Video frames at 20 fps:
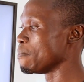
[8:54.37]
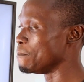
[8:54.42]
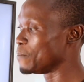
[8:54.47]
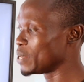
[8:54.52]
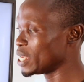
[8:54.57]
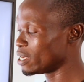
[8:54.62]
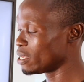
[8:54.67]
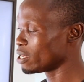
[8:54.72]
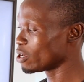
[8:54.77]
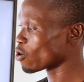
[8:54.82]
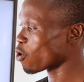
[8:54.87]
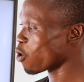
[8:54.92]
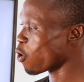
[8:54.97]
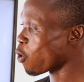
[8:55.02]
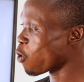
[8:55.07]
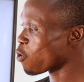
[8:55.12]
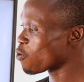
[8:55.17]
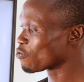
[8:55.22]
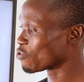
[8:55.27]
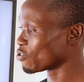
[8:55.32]
B.
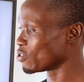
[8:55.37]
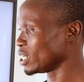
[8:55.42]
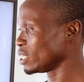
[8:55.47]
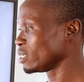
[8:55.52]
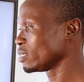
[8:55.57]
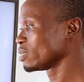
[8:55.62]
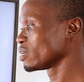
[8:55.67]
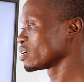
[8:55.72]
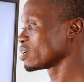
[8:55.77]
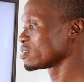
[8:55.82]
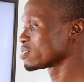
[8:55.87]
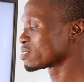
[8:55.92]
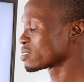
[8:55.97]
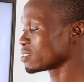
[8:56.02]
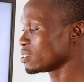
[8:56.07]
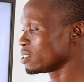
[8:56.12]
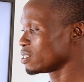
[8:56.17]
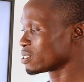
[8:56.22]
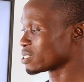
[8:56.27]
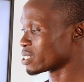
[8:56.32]
Ovary.
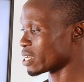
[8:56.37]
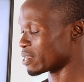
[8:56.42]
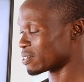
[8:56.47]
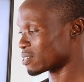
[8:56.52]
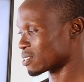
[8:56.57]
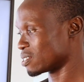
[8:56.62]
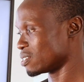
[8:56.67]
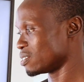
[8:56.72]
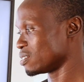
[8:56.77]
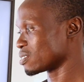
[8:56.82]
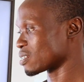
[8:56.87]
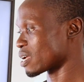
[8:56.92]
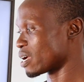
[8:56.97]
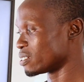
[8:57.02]
C. Testes.